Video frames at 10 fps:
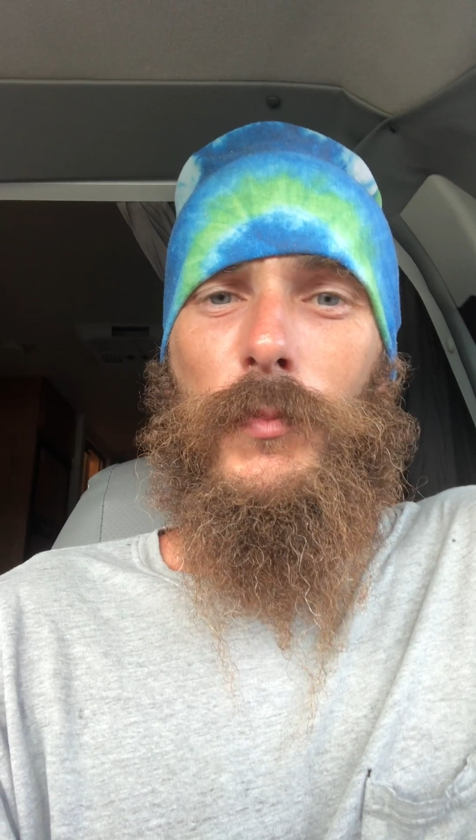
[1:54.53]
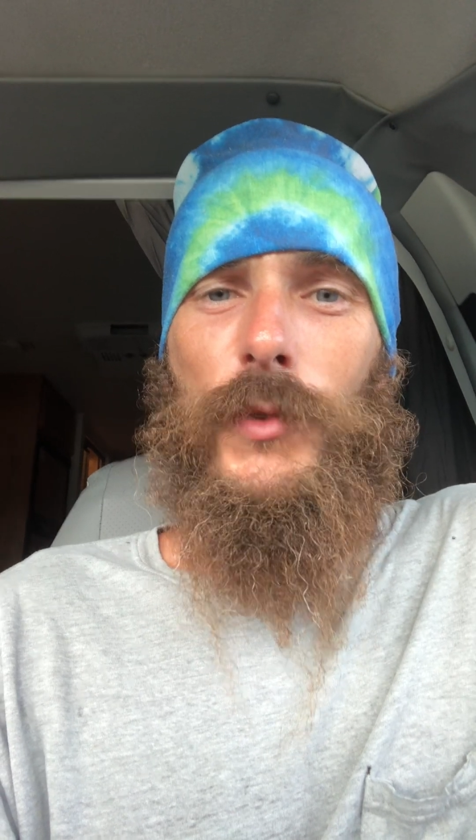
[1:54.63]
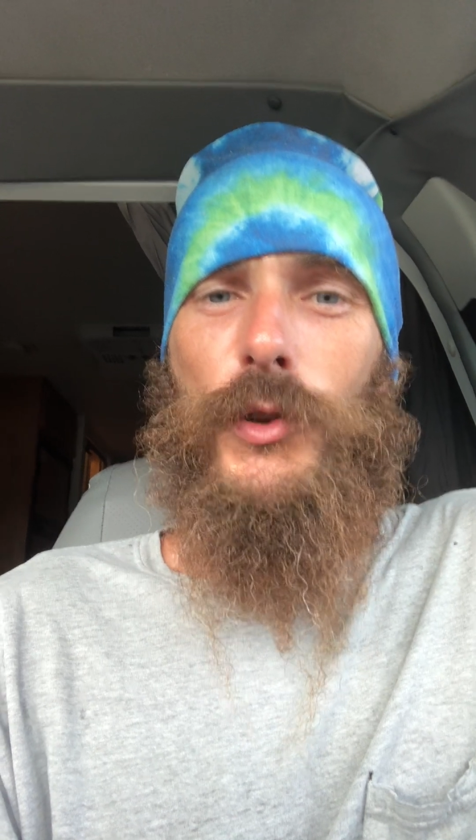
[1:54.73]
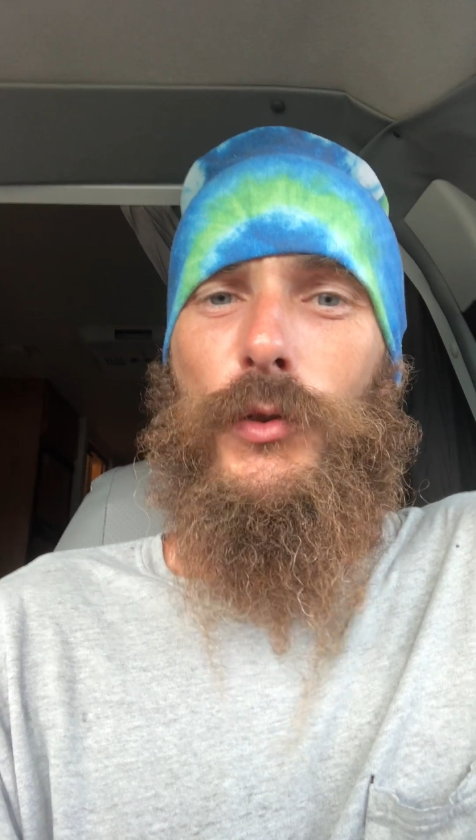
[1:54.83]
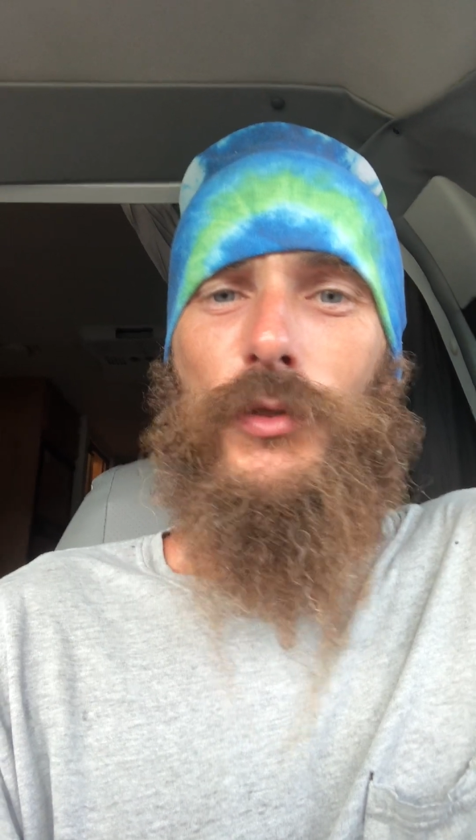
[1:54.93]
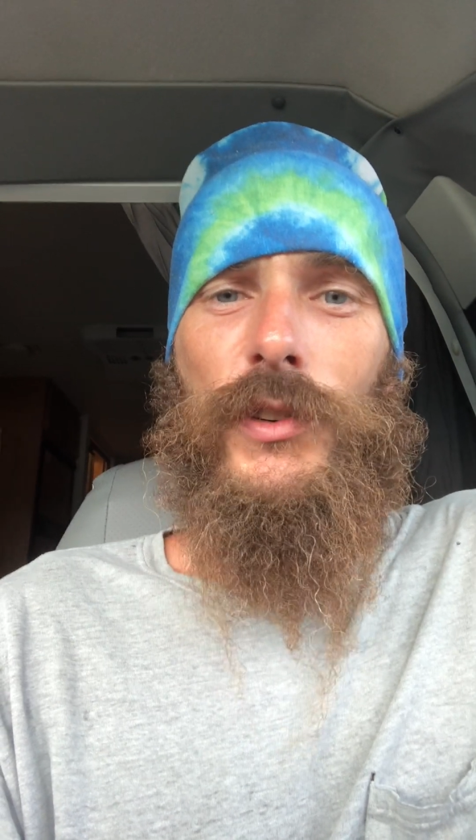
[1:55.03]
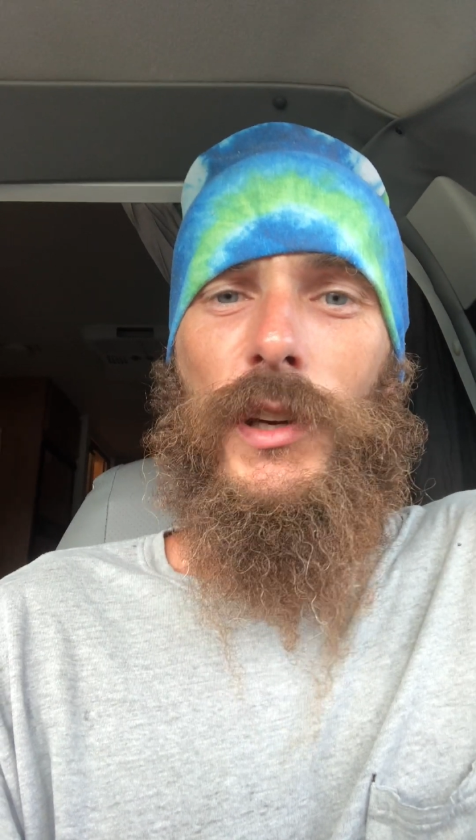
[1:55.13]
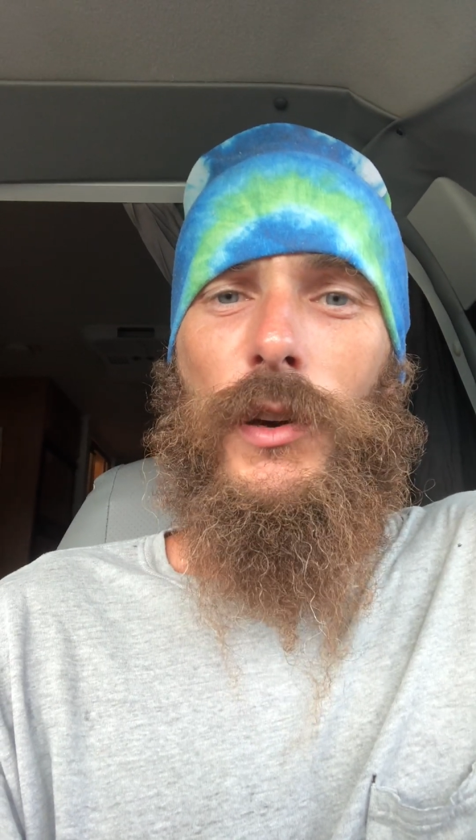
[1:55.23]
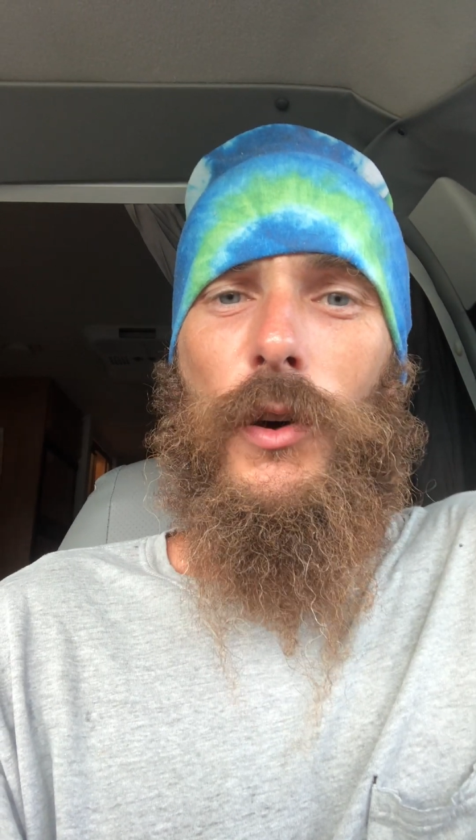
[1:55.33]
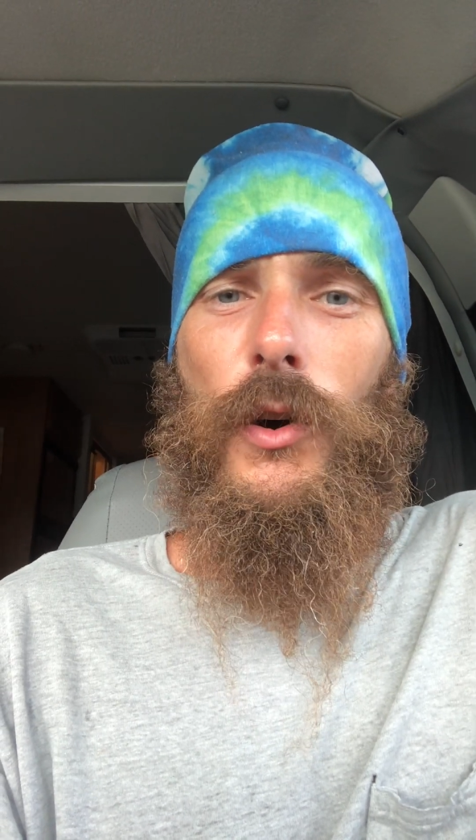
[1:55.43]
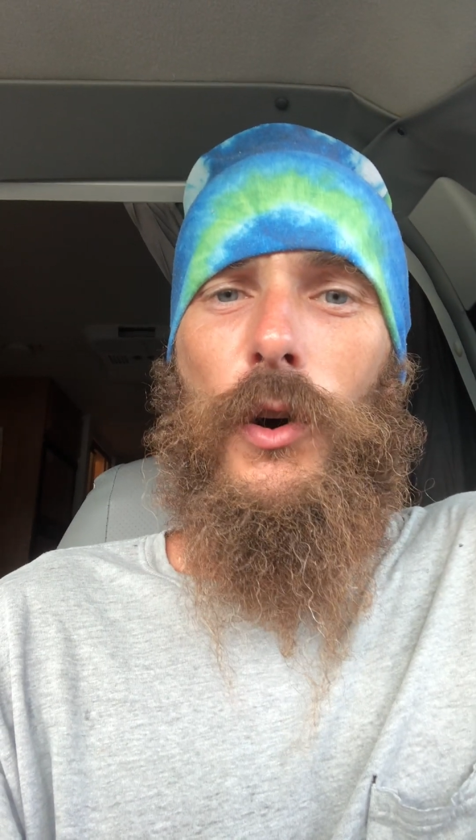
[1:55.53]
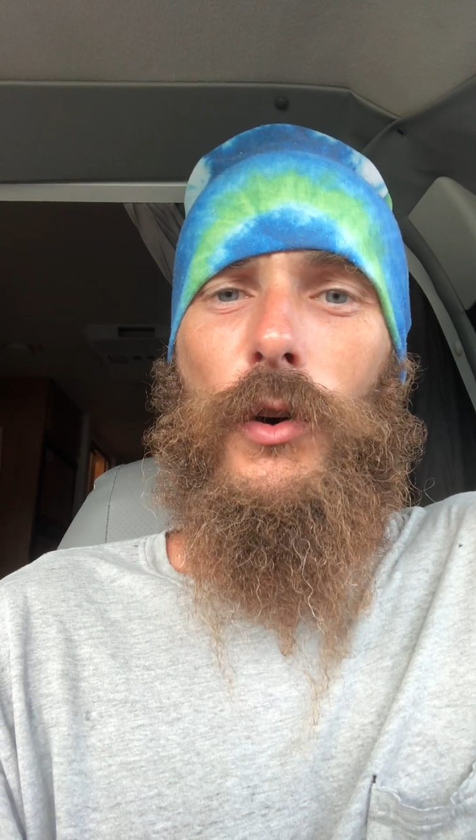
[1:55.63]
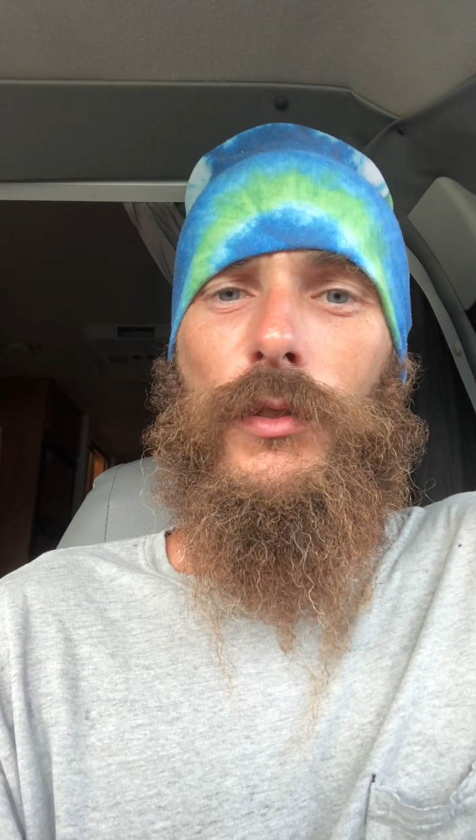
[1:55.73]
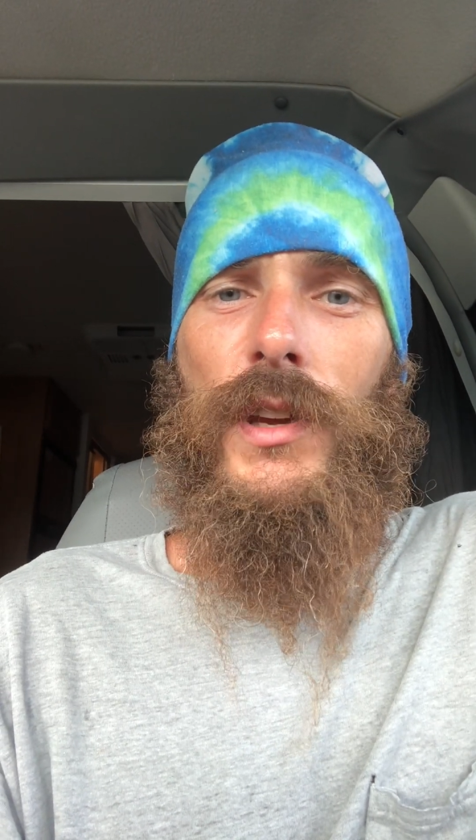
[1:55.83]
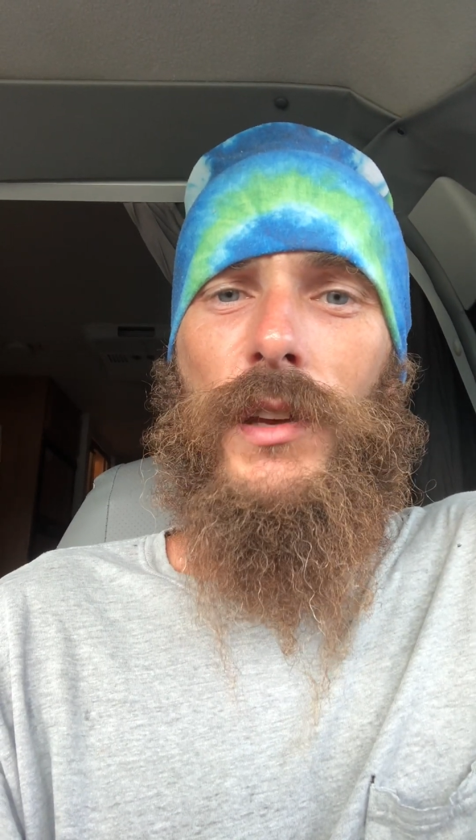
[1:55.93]
using
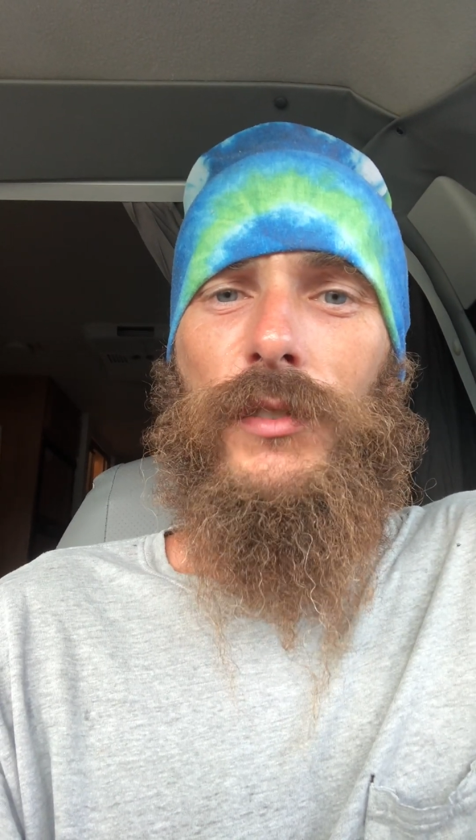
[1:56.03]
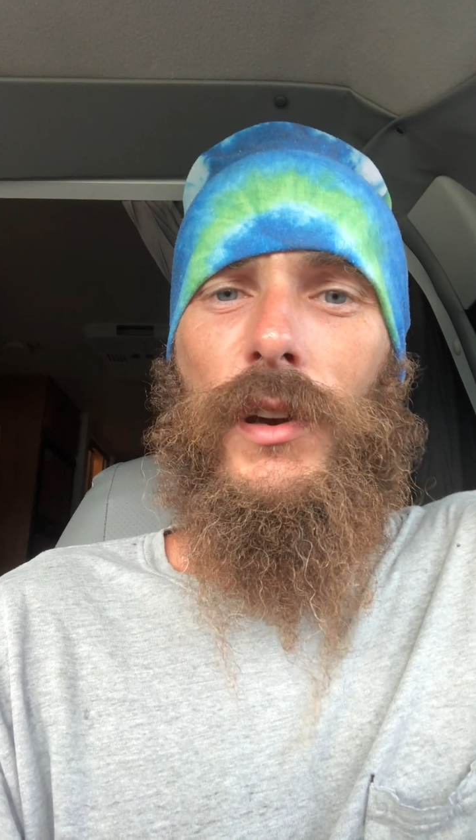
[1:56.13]
all these